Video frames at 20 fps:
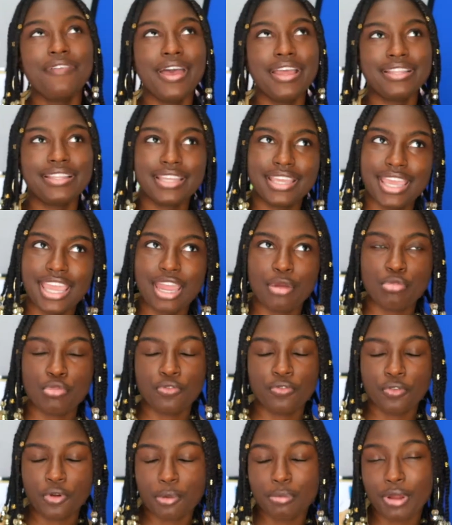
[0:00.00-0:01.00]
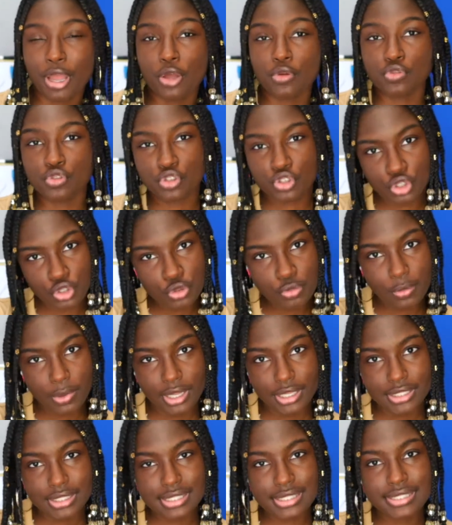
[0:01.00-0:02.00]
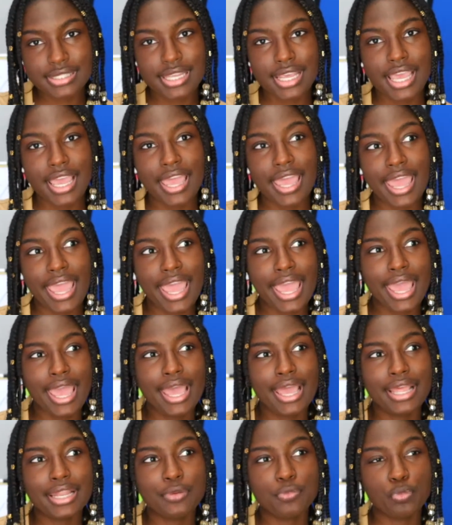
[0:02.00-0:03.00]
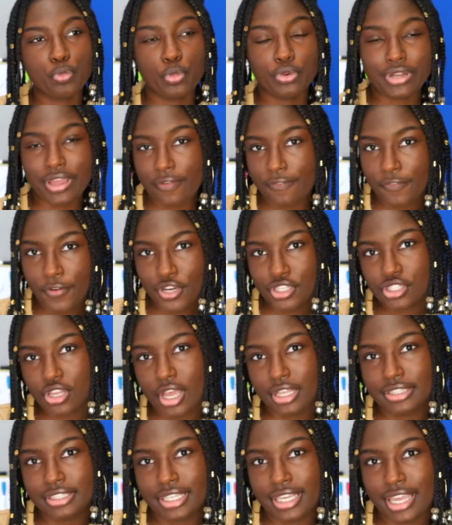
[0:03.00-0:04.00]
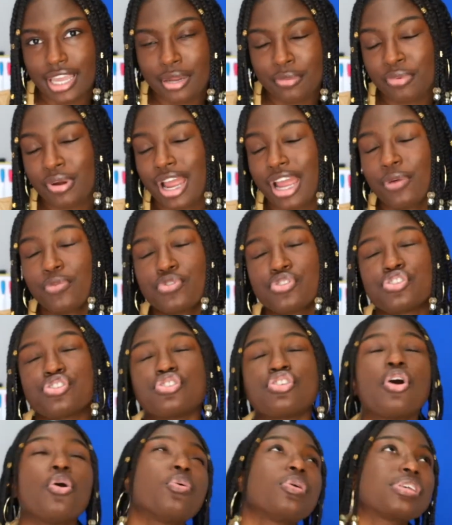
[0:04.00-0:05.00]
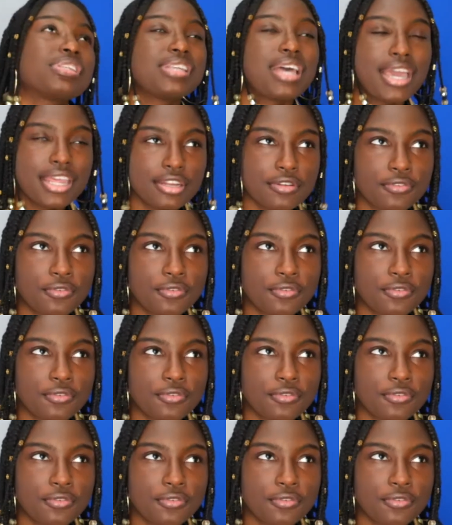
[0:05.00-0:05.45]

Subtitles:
had the camera for about 2 months, and when I first got the camera, I was so excited